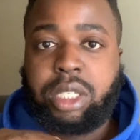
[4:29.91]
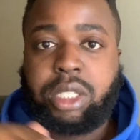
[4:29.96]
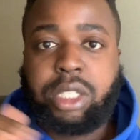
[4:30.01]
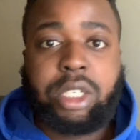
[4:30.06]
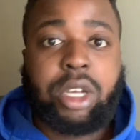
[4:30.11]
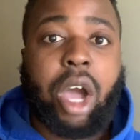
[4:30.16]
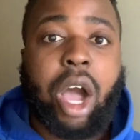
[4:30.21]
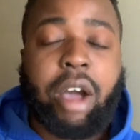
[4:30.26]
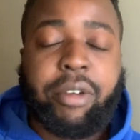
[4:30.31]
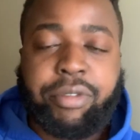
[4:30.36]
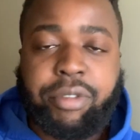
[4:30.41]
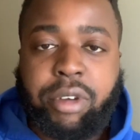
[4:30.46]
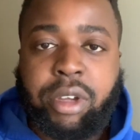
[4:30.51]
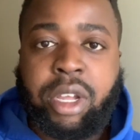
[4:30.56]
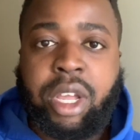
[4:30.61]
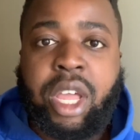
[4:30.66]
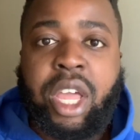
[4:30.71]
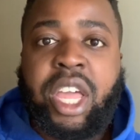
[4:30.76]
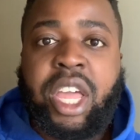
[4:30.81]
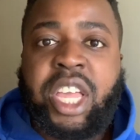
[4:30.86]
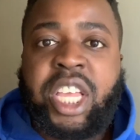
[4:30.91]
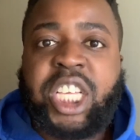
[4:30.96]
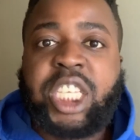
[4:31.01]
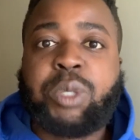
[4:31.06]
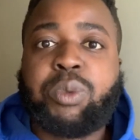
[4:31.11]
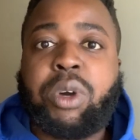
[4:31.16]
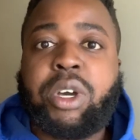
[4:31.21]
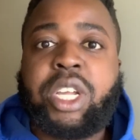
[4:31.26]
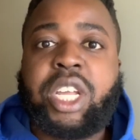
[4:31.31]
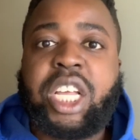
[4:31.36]
the offer is
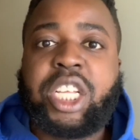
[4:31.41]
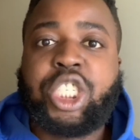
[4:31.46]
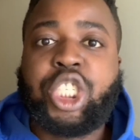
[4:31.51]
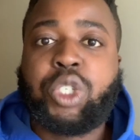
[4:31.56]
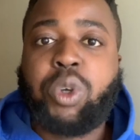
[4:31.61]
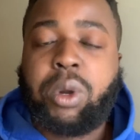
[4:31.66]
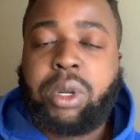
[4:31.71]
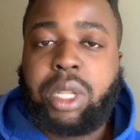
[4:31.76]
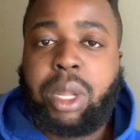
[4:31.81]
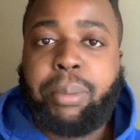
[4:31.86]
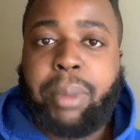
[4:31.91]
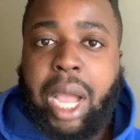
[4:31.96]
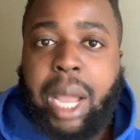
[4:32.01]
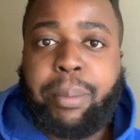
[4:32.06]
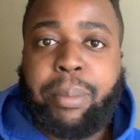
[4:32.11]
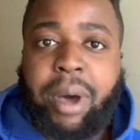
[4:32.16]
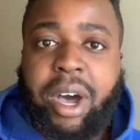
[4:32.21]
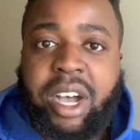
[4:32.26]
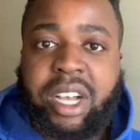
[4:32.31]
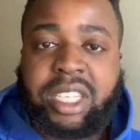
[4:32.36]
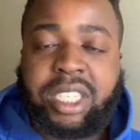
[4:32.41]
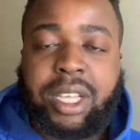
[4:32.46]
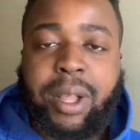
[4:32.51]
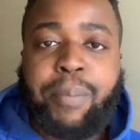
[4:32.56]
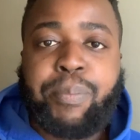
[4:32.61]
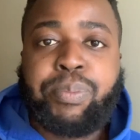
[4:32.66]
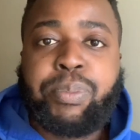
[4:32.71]
what gets shown in the buy box.